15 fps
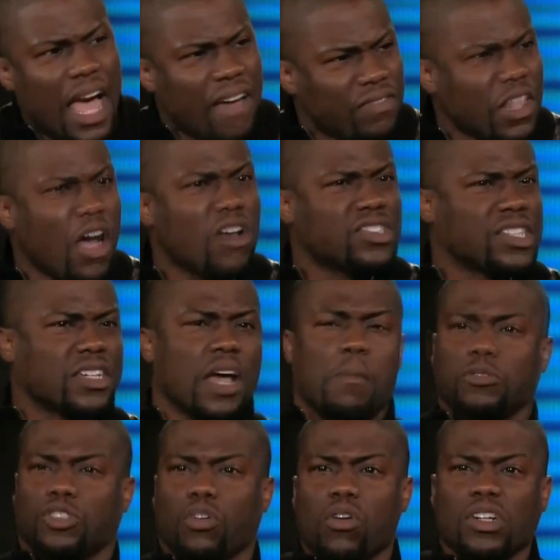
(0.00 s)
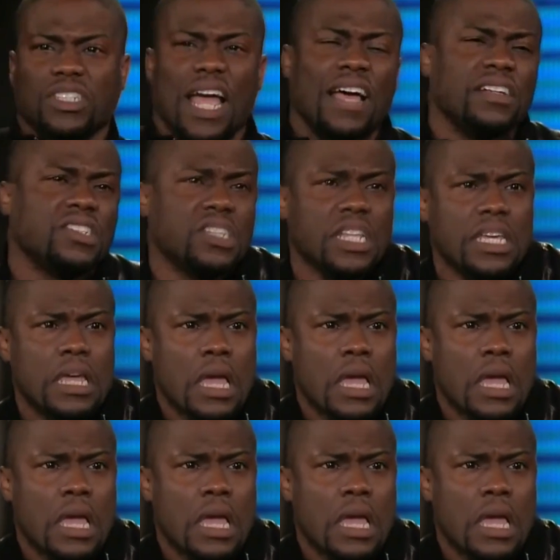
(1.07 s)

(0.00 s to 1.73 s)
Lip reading: yeah, I've lost a couple, George, honestly.